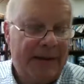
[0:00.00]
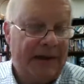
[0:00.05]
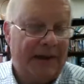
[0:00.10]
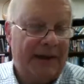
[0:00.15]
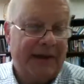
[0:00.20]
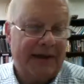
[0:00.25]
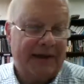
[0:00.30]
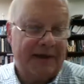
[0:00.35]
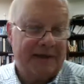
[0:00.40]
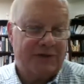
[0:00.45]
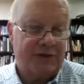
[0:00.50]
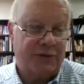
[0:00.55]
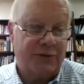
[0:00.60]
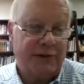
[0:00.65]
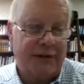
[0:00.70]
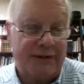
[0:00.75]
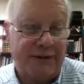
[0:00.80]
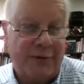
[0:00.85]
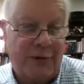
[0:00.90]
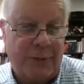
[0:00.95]
Like
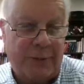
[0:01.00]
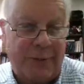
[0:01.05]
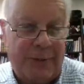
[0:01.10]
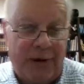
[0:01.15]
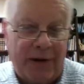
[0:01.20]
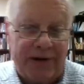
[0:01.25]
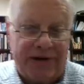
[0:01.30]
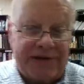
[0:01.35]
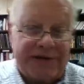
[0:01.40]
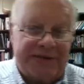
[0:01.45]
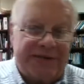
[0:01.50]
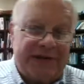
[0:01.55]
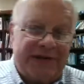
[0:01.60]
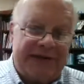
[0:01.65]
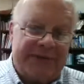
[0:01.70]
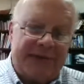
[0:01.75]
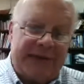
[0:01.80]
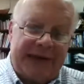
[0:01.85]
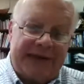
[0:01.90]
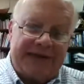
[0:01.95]
yesterday, there are parts of this
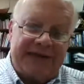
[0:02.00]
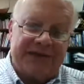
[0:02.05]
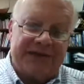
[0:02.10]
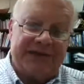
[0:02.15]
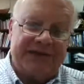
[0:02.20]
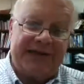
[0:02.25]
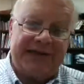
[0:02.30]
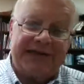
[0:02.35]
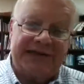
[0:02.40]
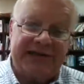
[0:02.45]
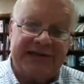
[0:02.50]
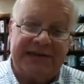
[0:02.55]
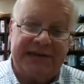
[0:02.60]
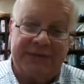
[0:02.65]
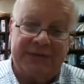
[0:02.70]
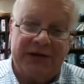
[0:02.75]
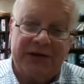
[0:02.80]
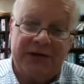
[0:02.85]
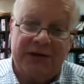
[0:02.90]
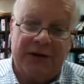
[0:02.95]
passage that
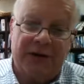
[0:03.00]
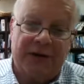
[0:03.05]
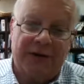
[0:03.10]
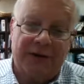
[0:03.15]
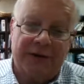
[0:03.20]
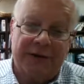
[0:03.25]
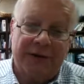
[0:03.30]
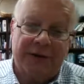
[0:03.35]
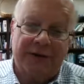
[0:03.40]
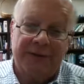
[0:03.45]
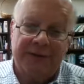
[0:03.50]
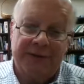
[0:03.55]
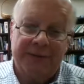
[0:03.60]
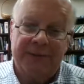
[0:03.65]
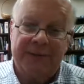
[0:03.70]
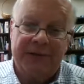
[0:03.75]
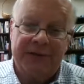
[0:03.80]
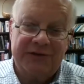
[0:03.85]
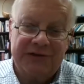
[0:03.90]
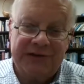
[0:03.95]
seem to garner the
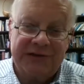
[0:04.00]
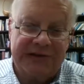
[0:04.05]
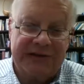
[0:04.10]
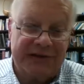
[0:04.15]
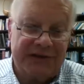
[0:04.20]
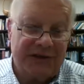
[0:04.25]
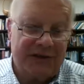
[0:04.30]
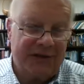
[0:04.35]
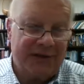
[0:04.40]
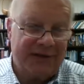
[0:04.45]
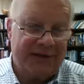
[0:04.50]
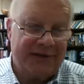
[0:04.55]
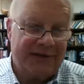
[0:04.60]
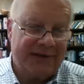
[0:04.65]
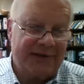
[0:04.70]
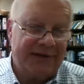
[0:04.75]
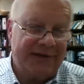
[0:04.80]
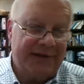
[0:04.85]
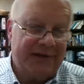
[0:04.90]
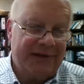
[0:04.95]
most attention.
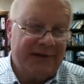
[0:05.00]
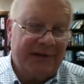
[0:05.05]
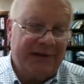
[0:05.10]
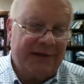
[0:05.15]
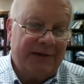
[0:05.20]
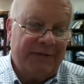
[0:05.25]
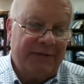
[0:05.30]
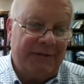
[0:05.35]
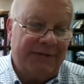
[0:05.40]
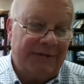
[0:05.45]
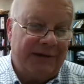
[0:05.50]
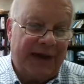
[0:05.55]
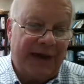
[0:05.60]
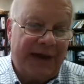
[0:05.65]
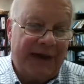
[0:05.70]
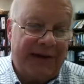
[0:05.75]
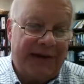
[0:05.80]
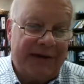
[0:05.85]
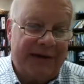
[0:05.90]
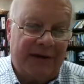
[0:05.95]
We've
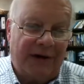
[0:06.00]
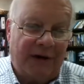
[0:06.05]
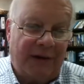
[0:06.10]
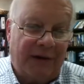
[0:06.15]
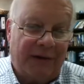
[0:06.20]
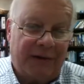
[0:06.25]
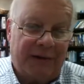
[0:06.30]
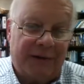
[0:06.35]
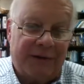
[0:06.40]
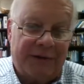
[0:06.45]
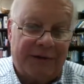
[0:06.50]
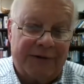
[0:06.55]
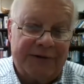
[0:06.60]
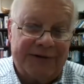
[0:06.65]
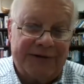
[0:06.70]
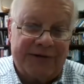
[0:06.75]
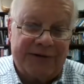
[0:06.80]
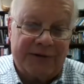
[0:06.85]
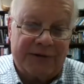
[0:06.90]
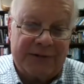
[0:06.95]
likely all heard
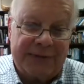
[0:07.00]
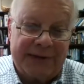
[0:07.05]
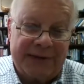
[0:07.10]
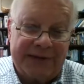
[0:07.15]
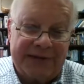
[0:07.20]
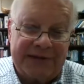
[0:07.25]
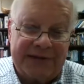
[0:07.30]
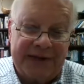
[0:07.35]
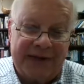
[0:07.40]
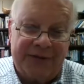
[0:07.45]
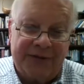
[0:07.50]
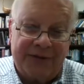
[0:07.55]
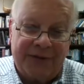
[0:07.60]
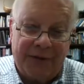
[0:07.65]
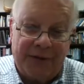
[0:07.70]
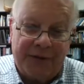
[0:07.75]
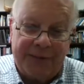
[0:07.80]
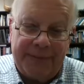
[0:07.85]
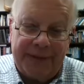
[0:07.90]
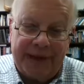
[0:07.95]
sermons and
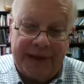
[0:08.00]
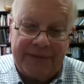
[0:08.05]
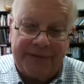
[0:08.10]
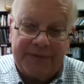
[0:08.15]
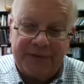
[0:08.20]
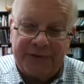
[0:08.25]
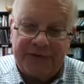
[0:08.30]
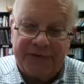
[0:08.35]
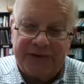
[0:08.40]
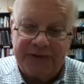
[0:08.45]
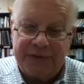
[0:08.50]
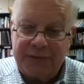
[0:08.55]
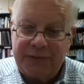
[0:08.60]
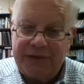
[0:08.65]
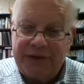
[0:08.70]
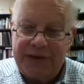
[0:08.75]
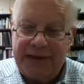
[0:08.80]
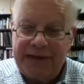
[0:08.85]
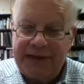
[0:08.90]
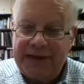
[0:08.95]
thought about verse
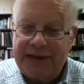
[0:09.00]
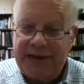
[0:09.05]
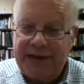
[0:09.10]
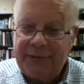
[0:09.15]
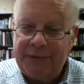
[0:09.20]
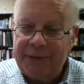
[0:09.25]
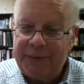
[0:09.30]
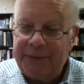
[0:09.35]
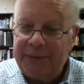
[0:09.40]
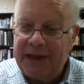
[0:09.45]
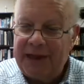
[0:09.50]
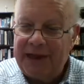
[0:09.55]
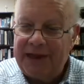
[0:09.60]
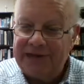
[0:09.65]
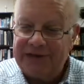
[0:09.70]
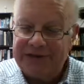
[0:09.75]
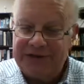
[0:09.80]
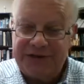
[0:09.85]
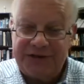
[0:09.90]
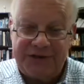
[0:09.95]
3 and how it
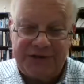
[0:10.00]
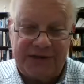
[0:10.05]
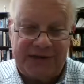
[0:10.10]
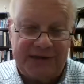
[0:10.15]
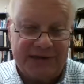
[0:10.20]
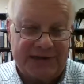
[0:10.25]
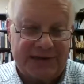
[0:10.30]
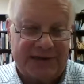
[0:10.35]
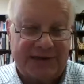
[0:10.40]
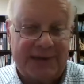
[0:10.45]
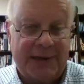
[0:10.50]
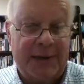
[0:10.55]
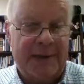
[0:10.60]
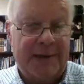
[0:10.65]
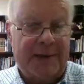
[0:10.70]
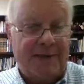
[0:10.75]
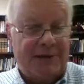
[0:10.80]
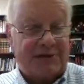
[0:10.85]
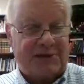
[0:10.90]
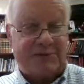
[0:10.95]
applies to Jesus.
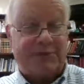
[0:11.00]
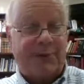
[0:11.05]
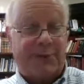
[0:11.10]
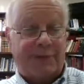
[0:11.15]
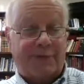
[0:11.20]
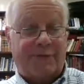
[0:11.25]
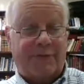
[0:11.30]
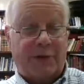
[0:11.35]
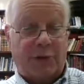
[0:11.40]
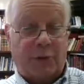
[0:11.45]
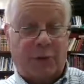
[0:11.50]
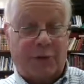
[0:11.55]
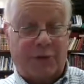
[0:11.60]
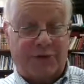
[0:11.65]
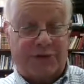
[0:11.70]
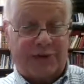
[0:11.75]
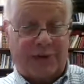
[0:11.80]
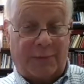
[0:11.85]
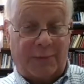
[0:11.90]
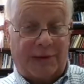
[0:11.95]
The Spirit of the Lord
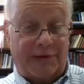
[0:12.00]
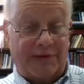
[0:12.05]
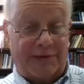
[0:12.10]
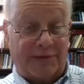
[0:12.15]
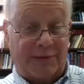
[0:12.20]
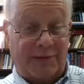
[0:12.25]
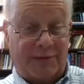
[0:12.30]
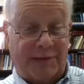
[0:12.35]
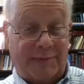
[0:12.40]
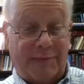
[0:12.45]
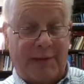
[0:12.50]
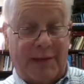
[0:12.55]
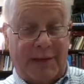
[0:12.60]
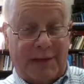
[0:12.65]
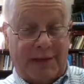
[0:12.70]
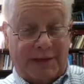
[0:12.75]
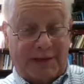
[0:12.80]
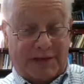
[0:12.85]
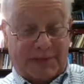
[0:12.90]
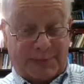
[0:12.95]
shall rest on him,
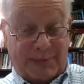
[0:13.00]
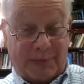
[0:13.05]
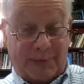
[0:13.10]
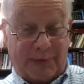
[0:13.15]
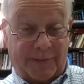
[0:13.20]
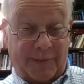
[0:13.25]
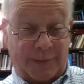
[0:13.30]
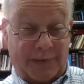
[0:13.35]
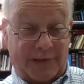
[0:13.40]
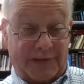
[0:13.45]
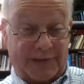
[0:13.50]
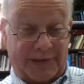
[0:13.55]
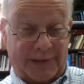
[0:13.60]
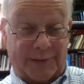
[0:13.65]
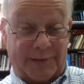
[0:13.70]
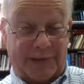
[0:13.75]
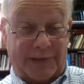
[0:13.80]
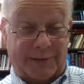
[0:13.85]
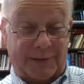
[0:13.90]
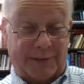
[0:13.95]
the Spirit of wisdom
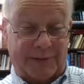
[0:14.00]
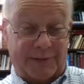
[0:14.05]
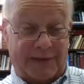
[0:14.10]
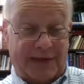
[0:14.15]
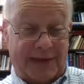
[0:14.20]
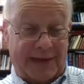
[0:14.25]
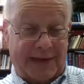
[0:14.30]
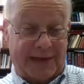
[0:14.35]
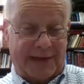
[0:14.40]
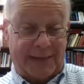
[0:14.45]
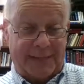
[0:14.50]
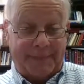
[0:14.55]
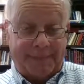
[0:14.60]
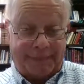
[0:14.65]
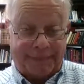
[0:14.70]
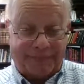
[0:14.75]
and understanding,